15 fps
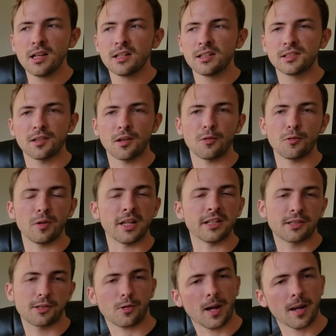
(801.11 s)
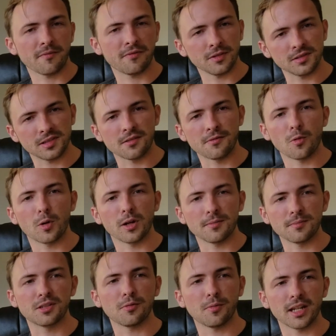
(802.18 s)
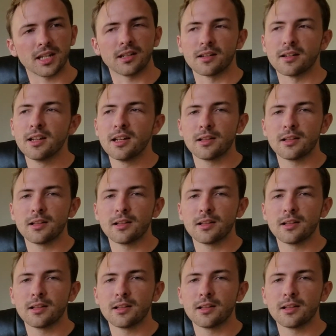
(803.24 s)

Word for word: So Instagram fills the void between